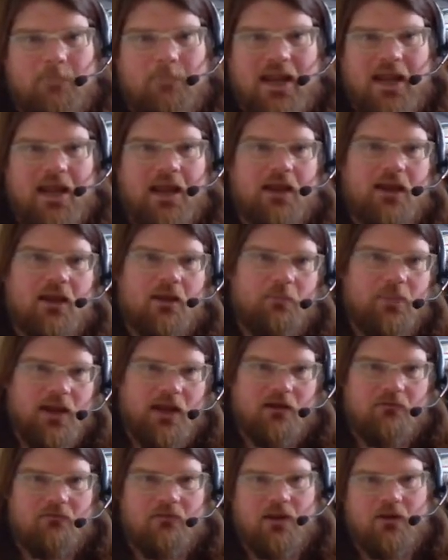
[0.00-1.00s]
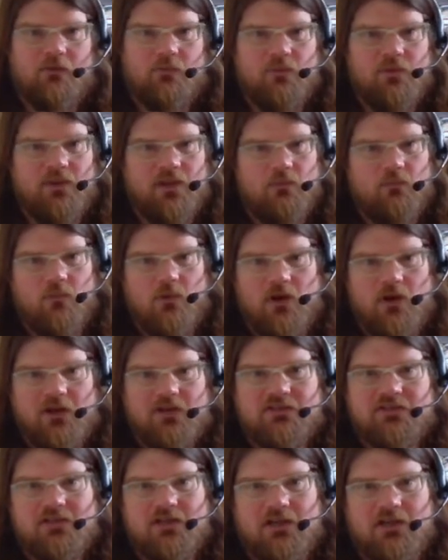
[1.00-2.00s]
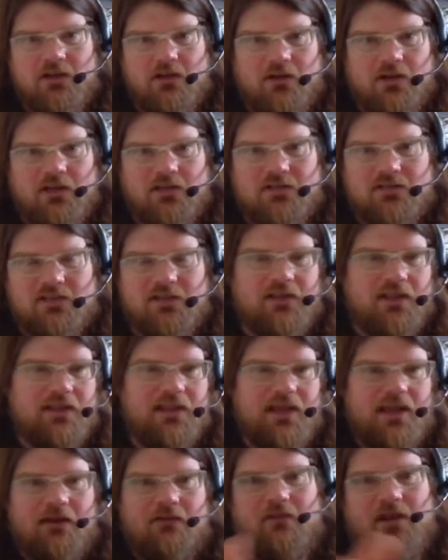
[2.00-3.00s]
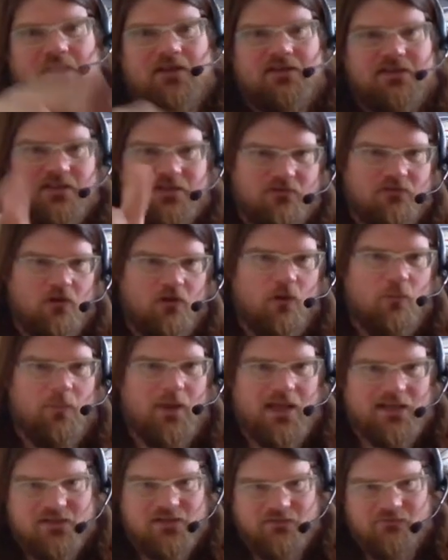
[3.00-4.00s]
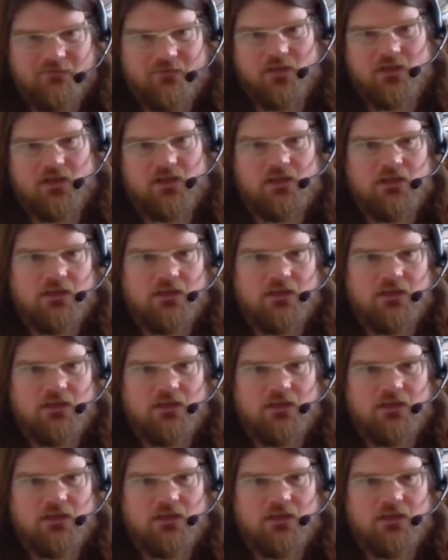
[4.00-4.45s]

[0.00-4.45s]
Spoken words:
black background with a white circle on it, and then that creates this crop pattern for the